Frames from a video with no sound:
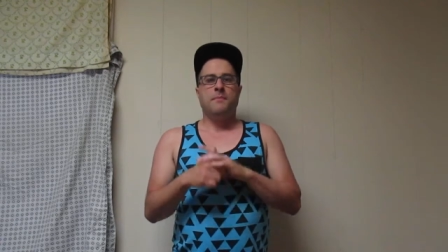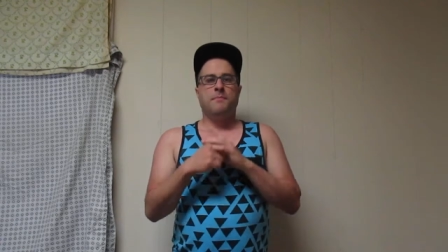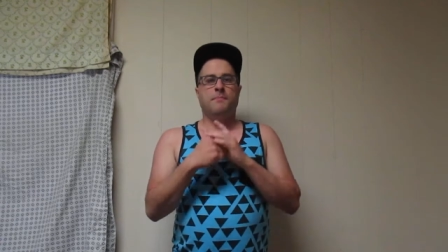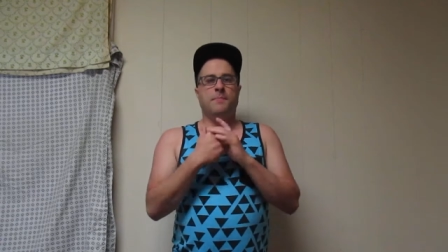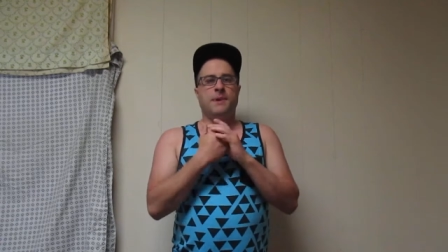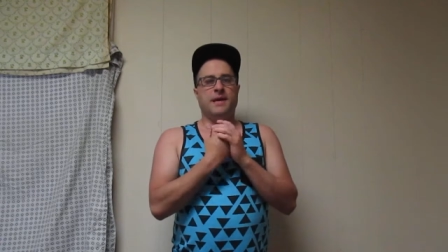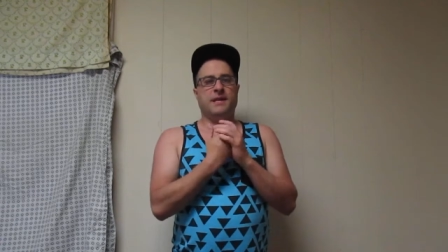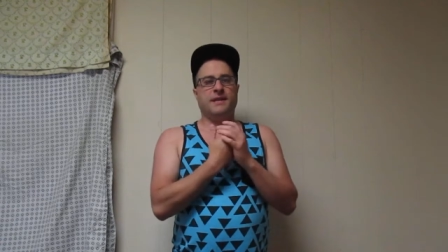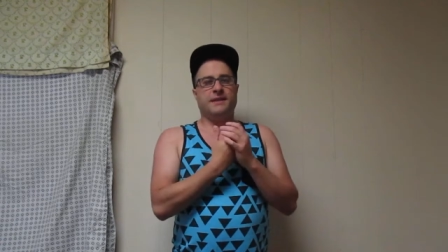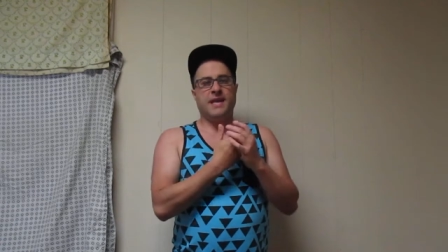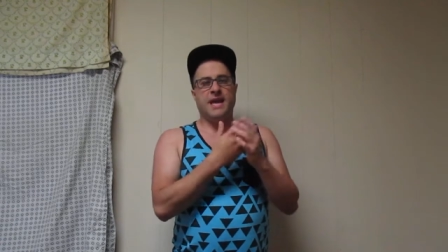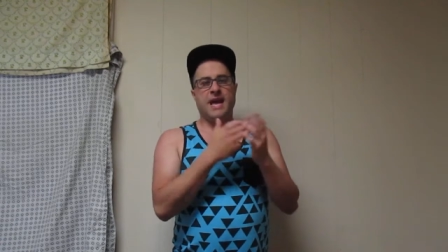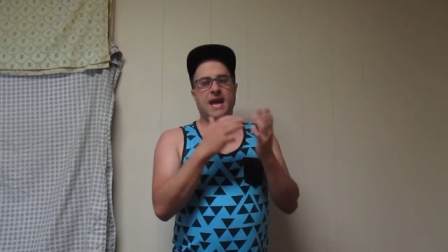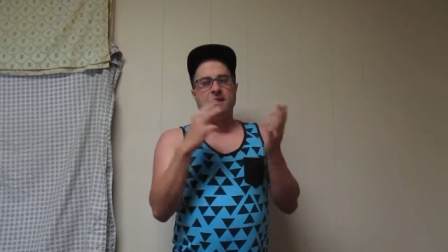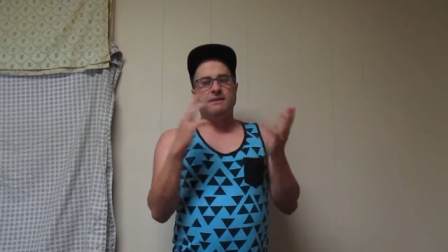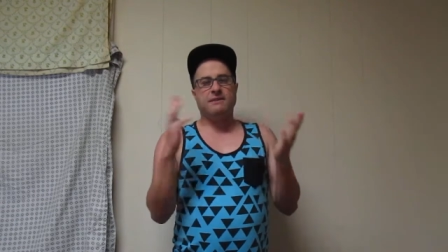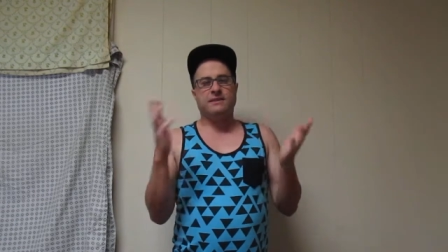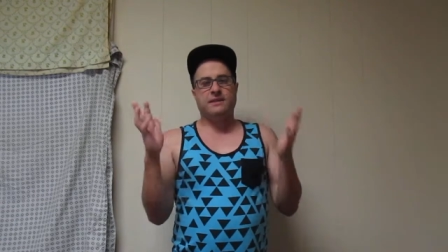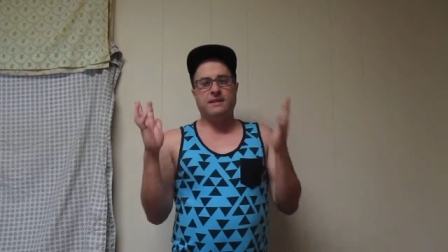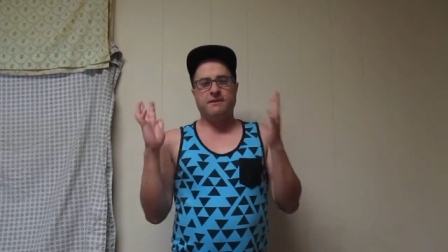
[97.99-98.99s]
But they
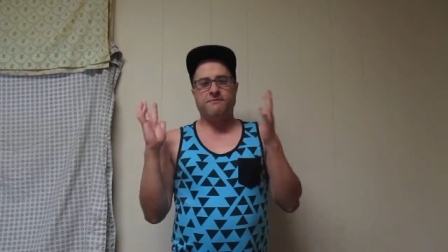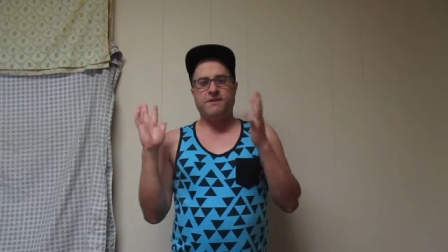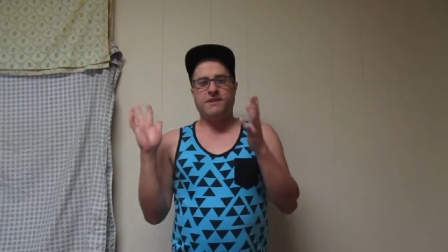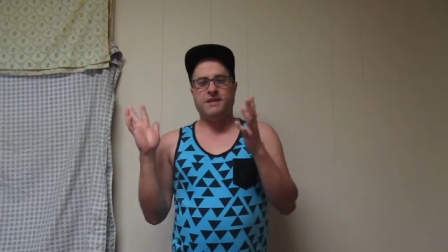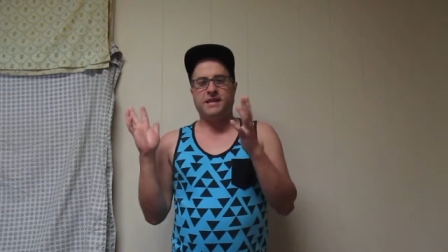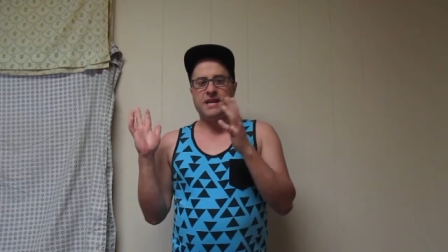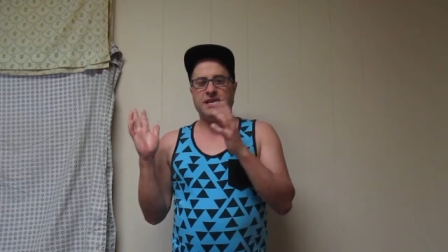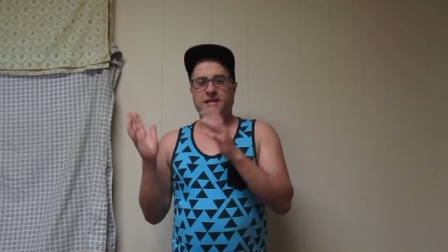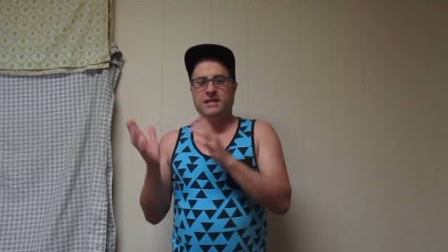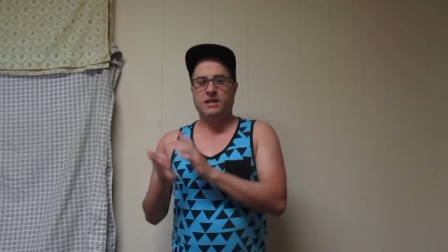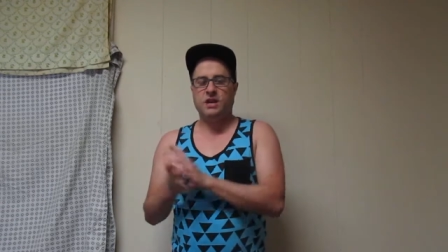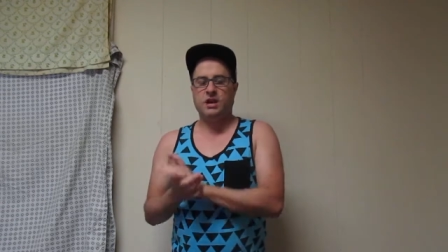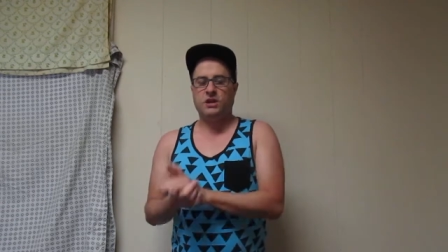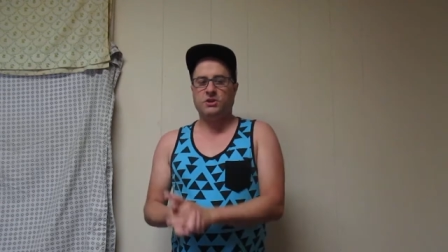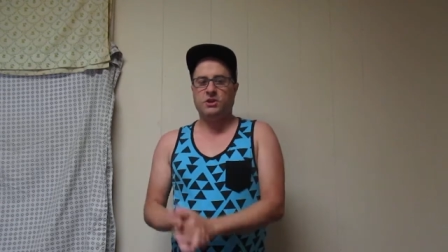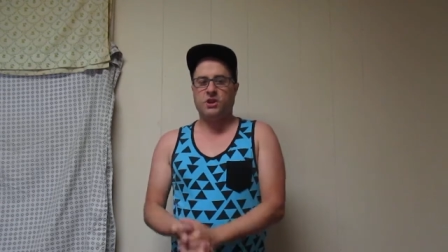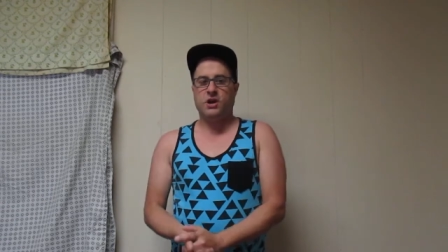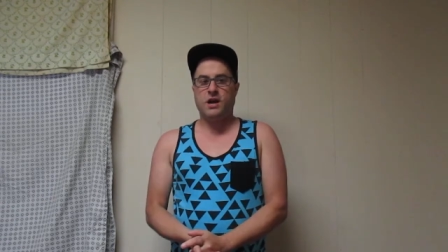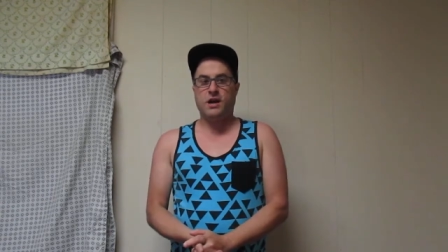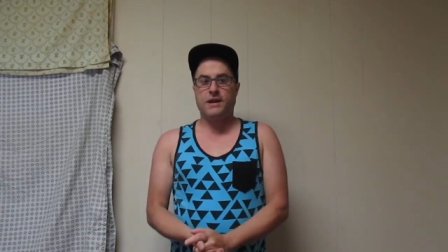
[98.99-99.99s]
have different things that
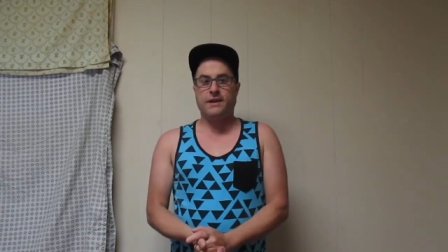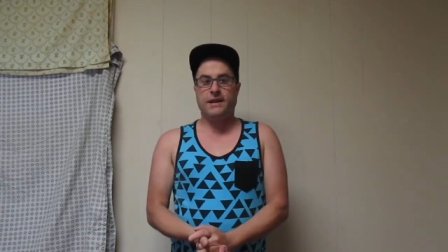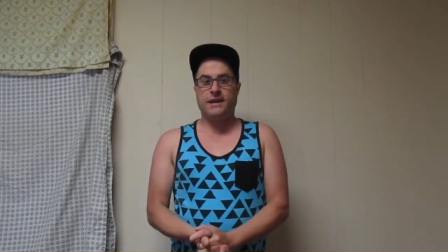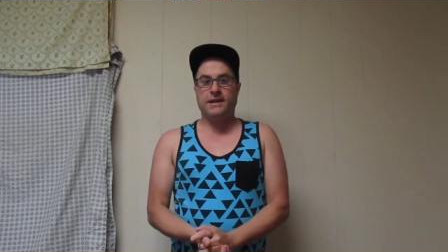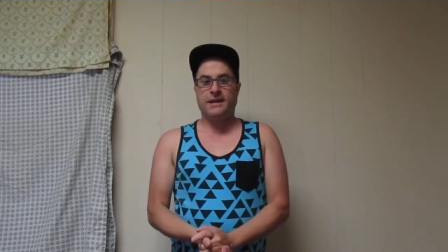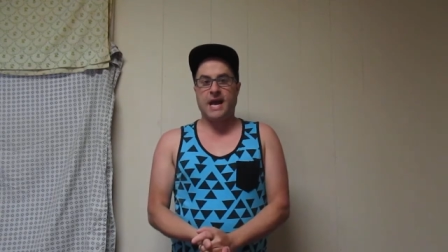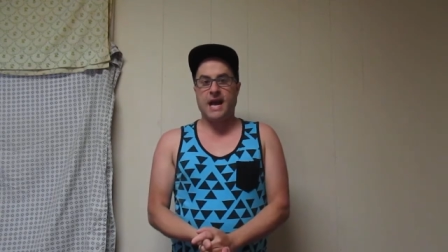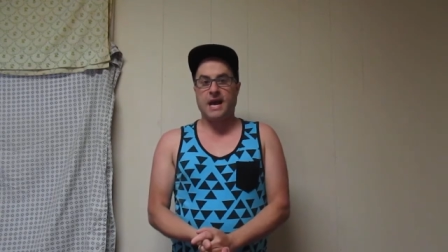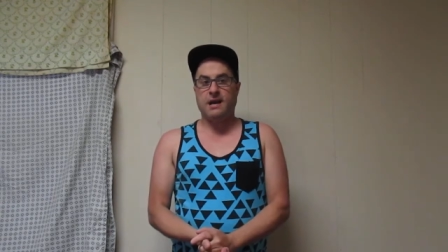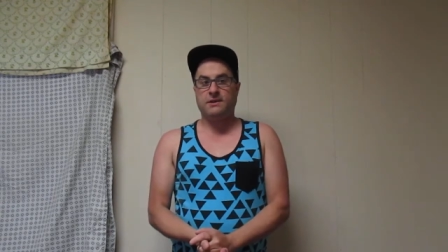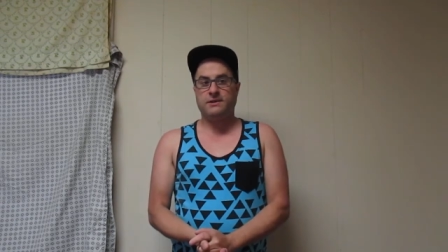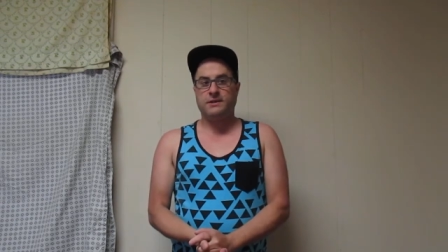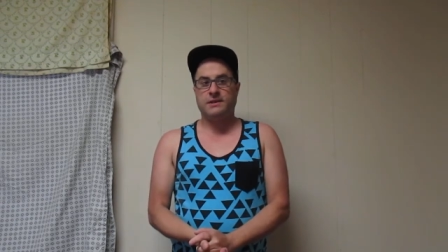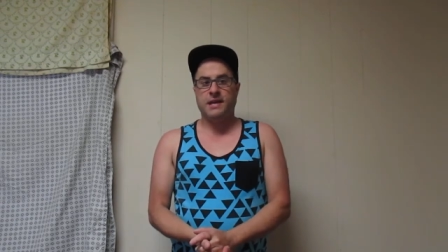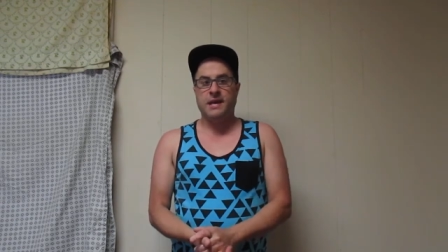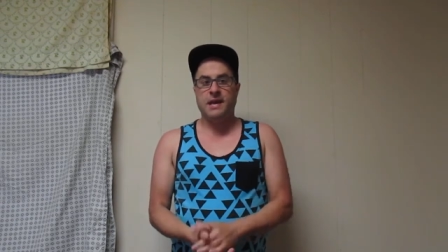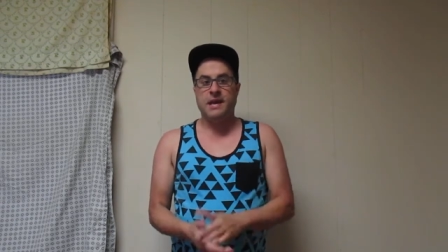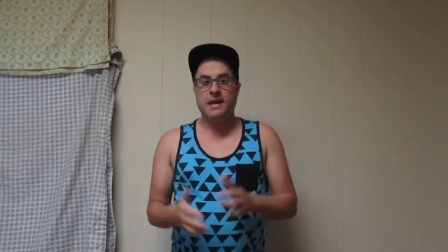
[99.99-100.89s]
goes on in the house.